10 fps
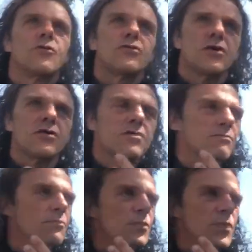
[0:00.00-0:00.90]
just,
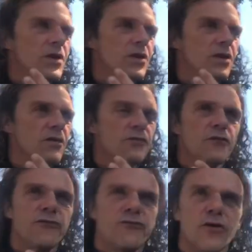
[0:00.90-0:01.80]
if
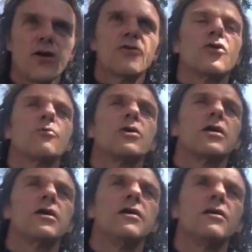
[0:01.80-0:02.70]
you follow your
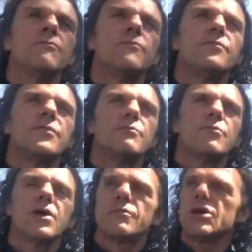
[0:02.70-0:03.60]
body,
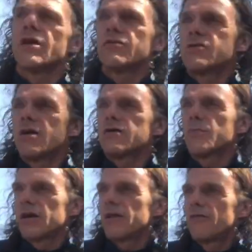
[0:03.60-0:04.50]
maybe not
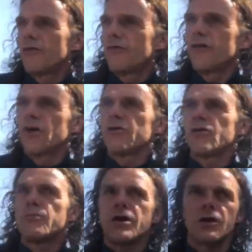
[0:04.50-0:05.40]
just, but if you follow
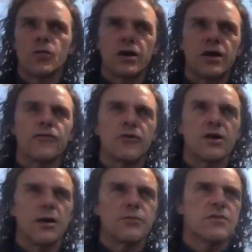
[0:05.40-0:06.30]
your body, whatever
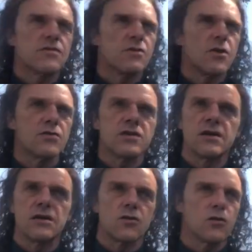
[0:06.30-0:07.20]
happens, nose
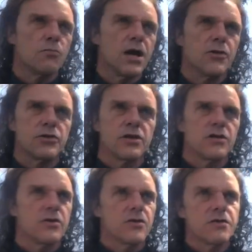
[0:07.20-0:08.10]
in or mouth in,
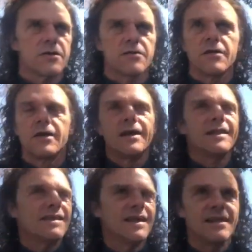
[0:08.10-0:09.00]
you know, just,
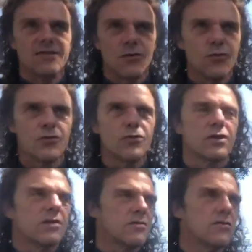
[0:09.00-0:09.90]
it's all good.
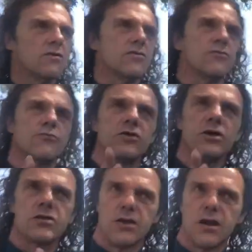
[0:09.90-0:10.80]
As long as you
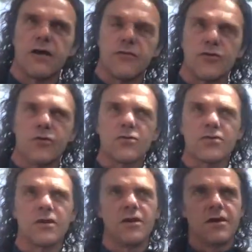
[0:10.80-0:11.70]
breathe a lot
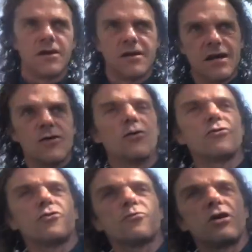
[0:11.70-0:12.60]
first and then
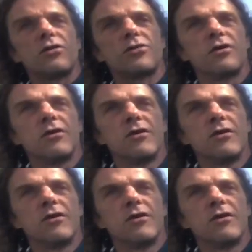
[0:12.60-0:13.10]
hold your breath.